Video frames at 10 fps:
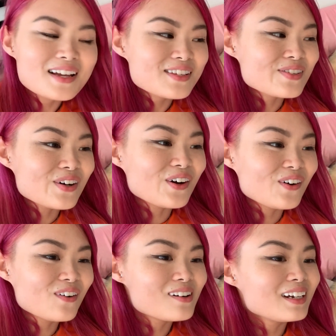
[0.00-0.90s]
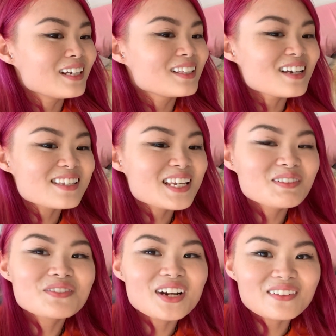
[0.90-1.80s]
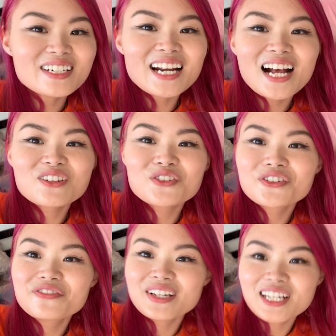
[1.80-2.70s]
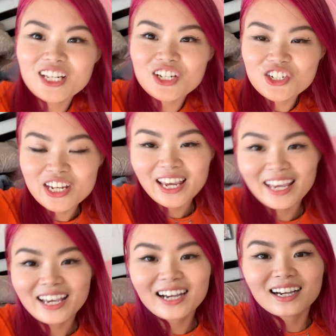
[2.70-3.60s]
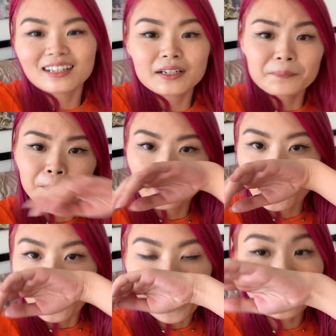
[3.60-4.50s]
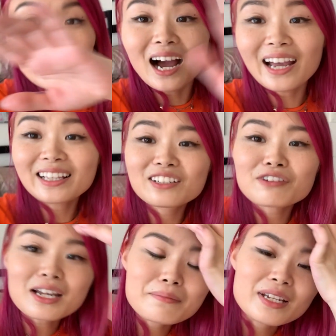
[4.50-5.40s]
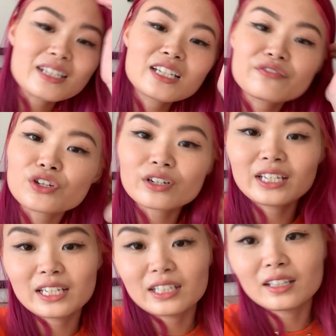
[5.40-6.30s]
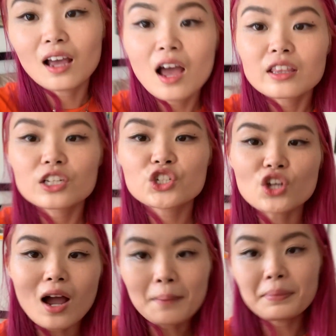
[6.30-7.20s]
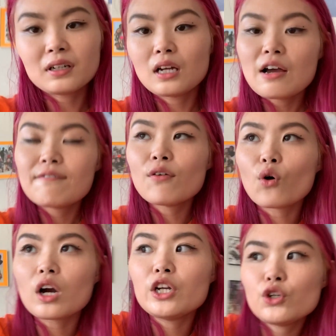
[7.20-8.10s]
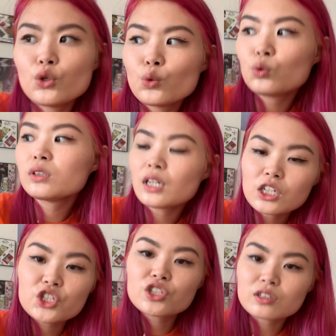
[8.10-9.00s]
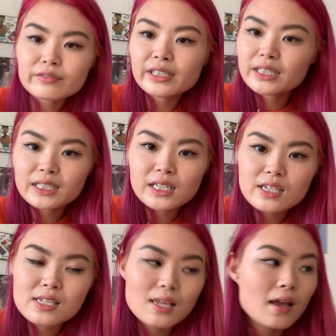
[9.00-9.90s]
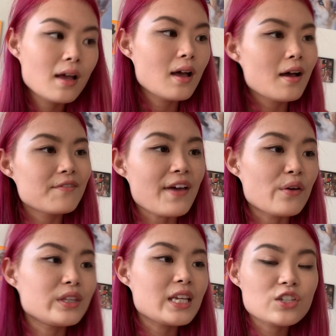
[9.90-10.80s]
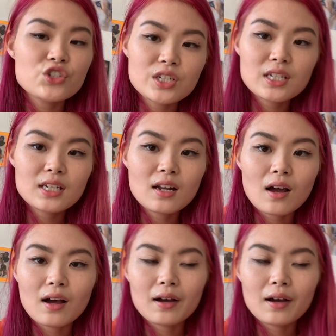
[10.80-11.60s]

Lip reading: So it does give a very natural finish, and I highly recommend it if you're in the shop for a new luxurious foundation.